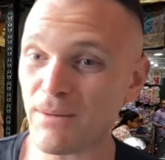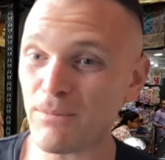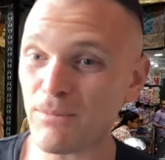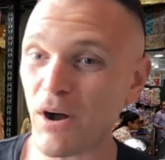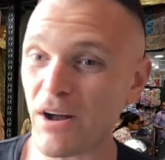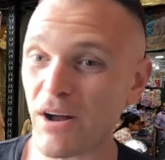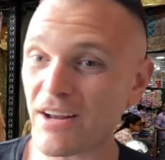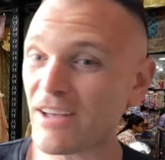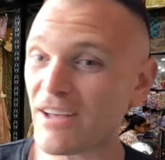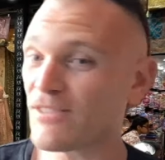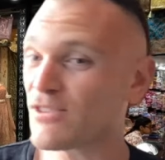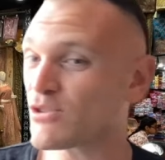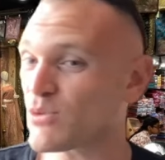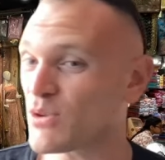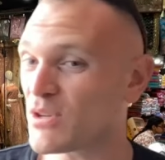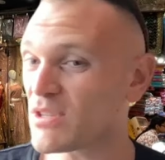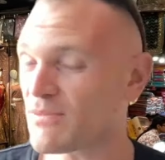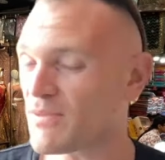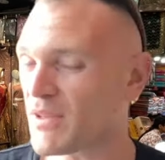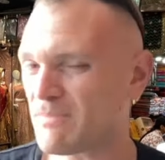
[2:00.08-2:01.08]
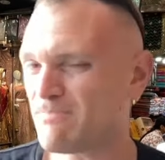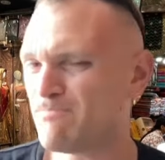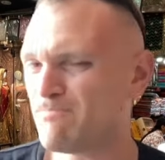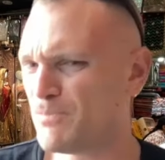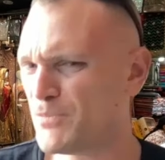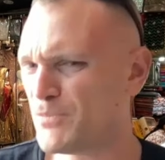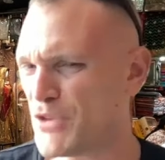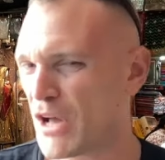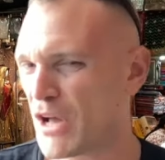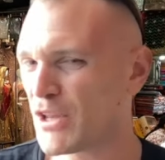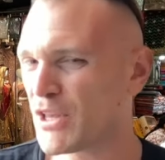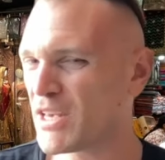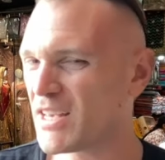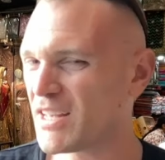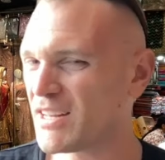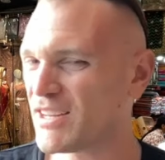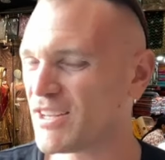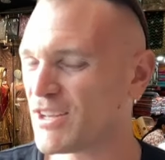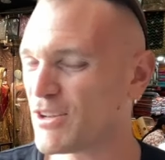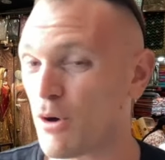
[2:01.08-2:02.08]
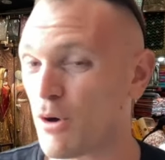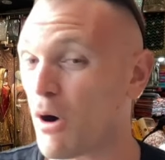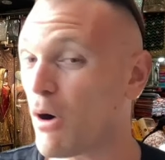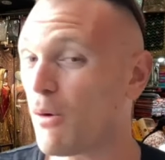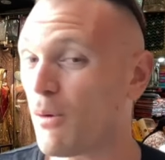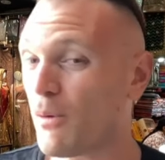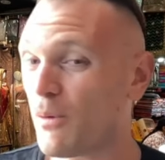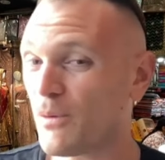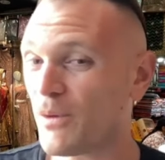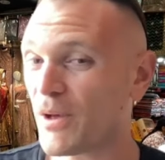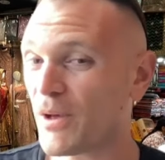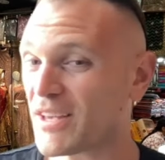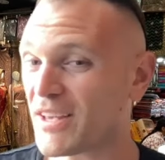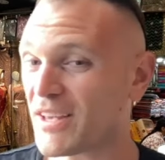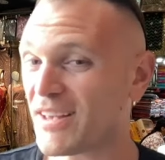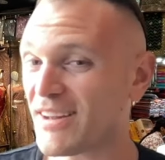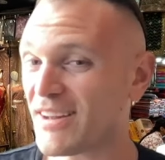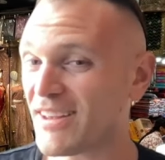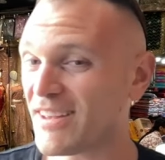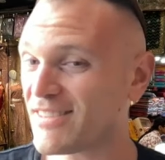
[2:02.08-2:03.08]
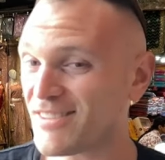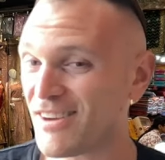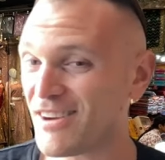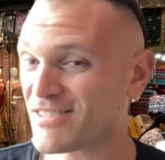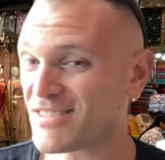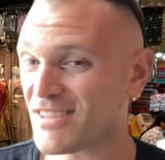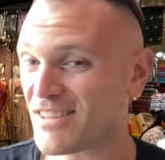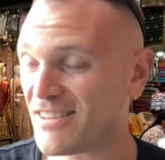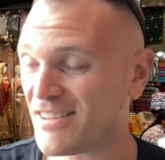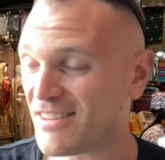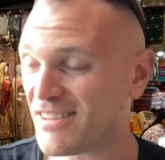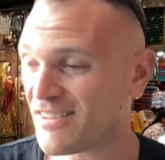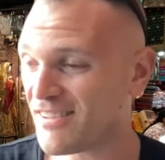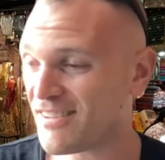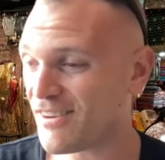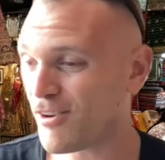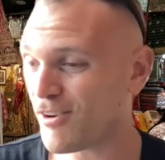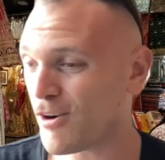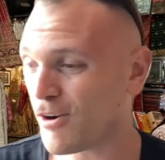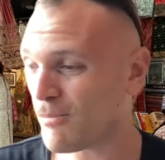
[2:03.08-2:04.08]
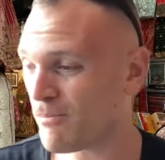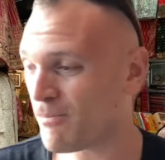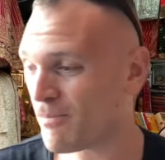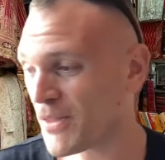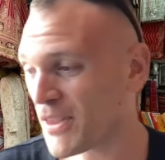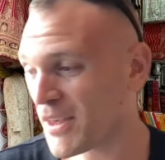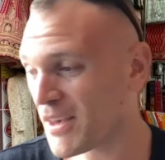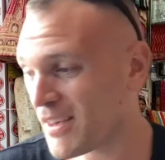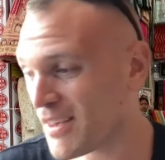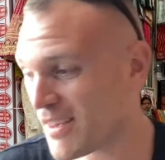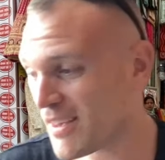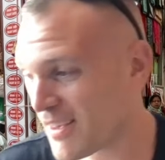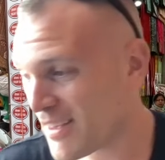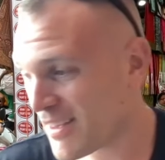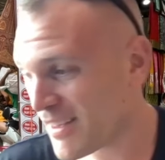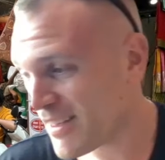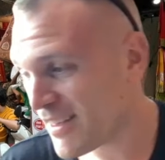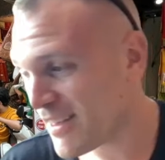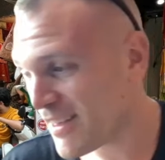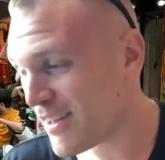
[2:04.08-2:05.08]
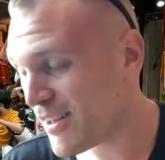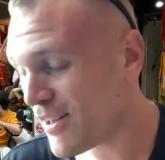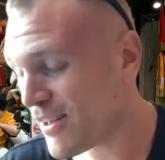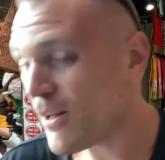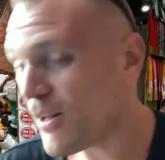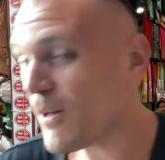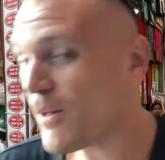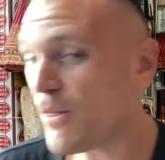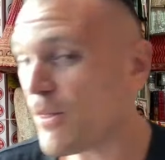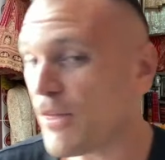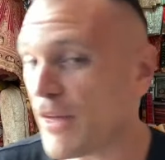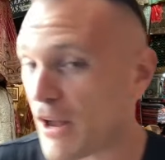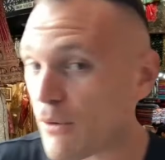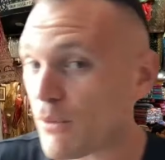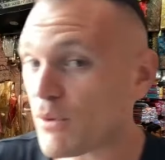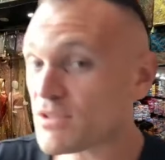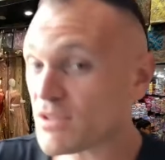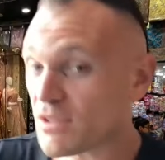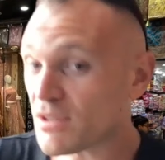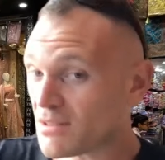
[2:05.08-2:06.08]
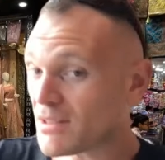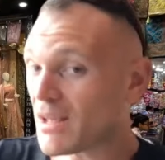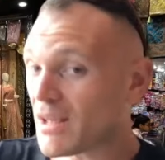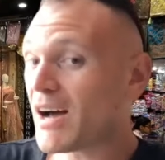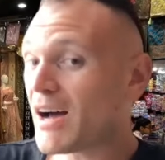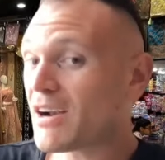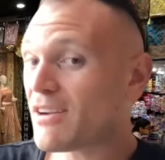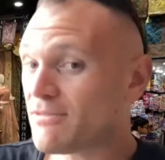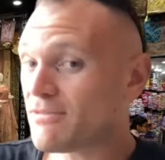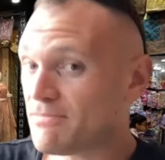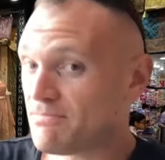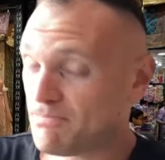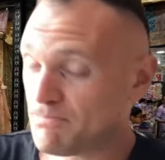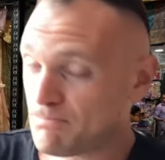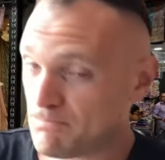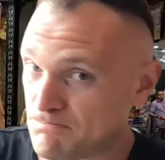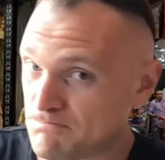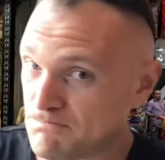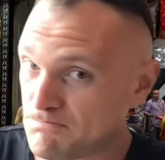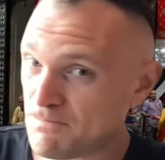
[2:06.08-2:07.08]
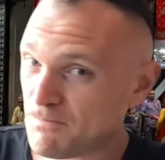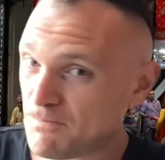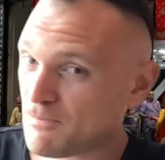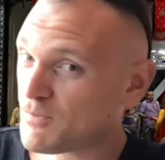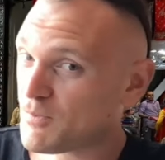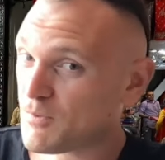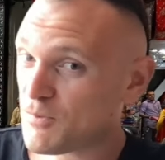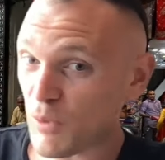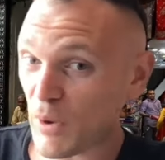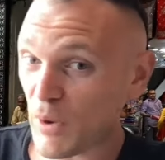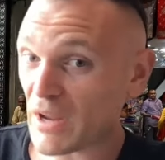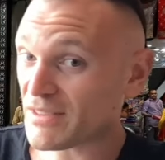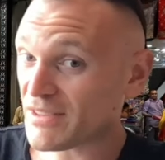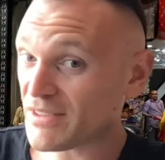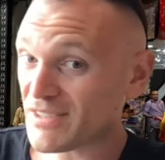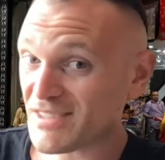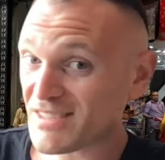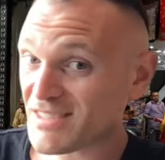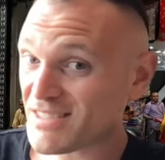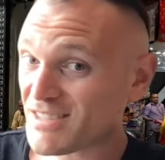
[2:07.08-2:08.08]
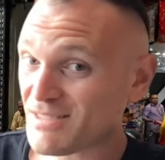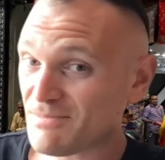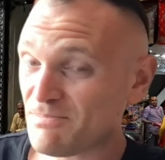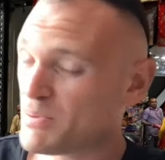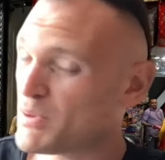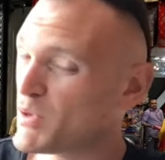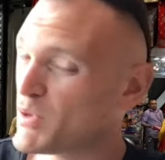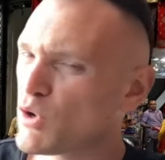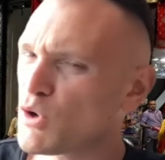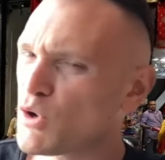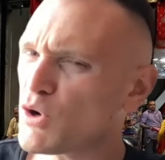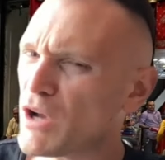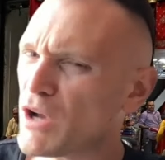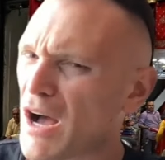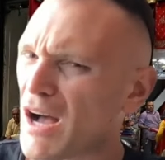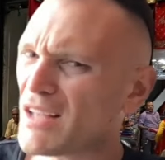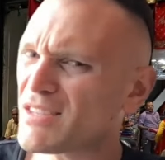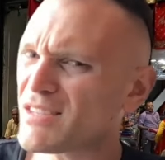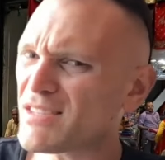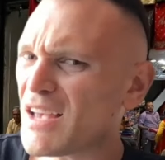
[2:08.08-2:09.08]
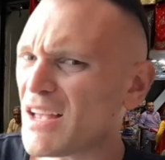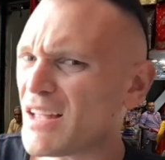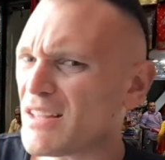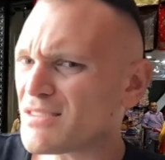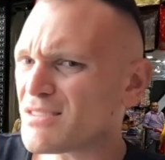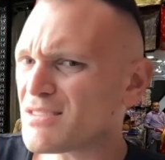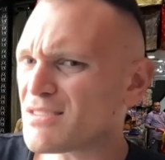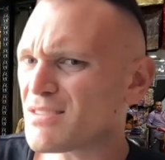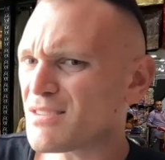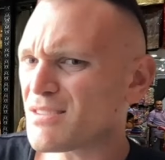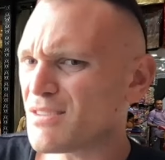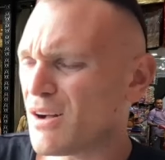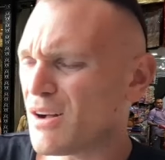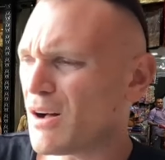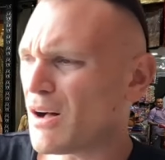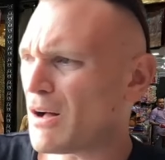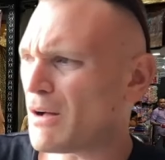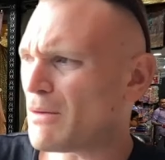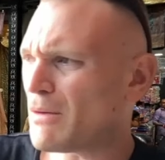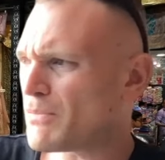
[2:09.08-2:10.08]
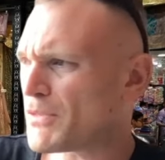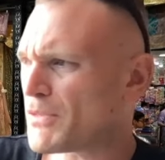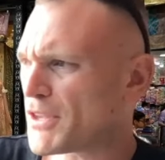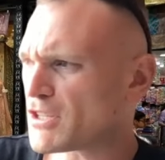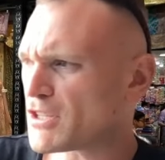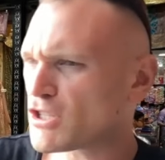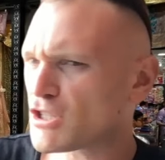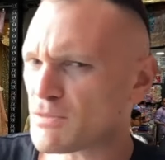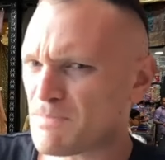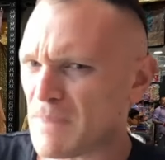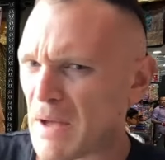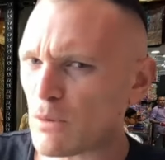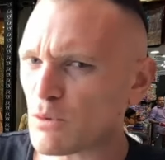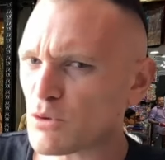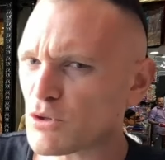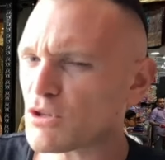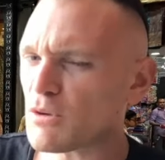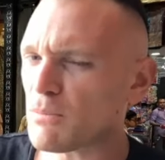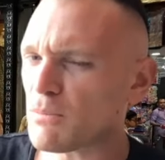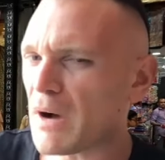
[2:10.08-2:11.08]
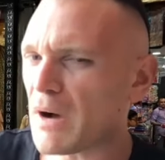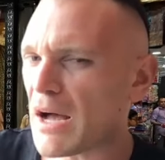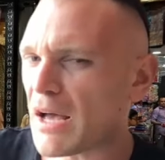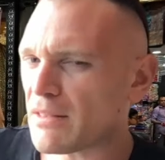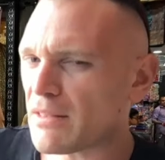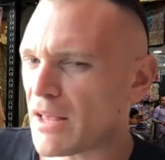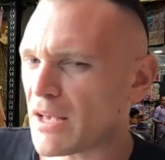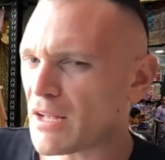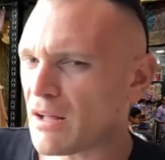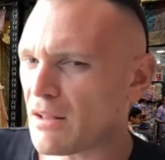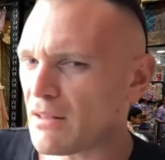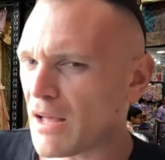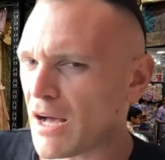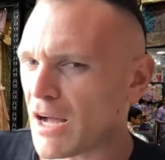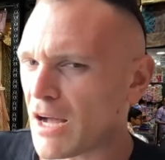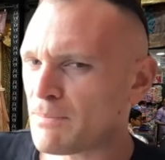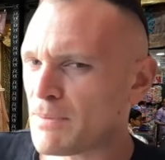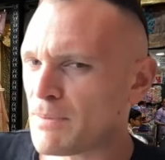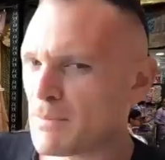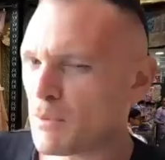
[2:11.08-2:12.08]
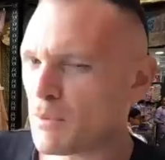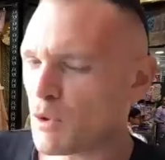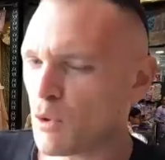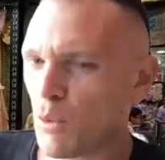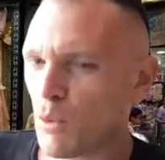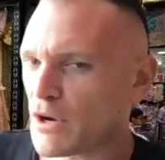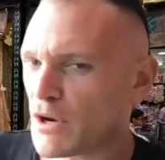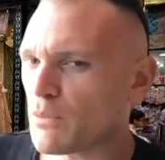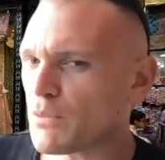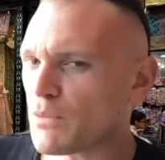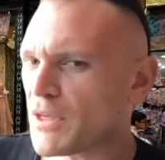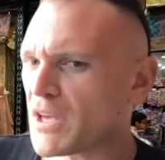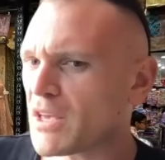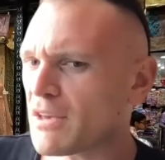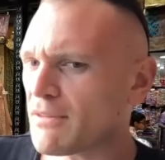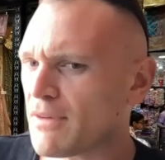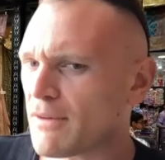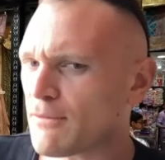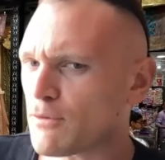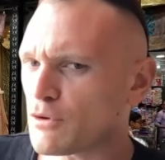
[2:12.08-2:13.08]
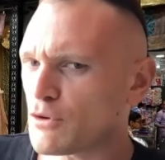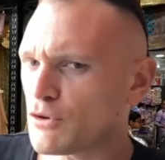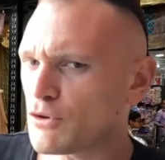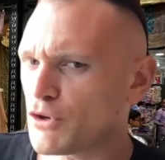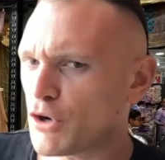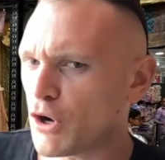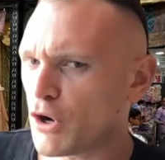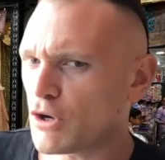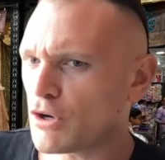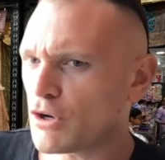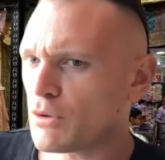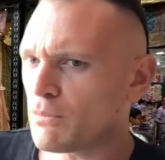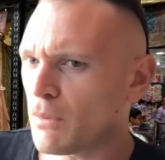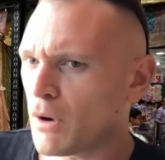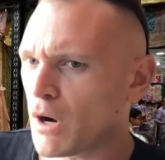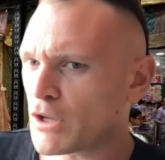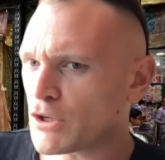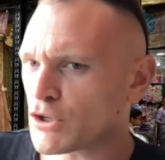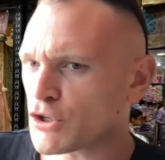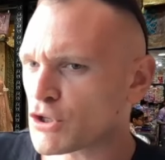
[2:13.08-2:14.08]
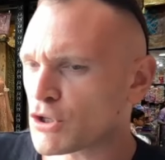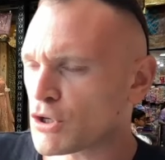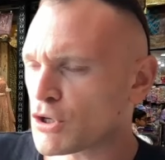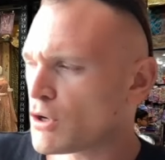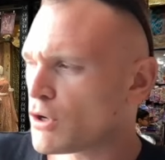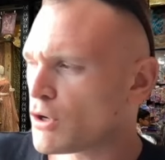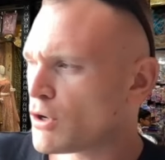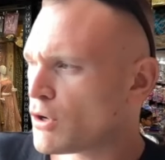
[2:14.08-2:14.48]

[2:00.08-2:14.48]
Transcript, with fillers: and I'm walking down the streets of like Delhi, India? No, like it, it doesn't. Um, there is a lot of, frankly, just pure nonsense um, espoused by like a lot of people who I don't think have ever done much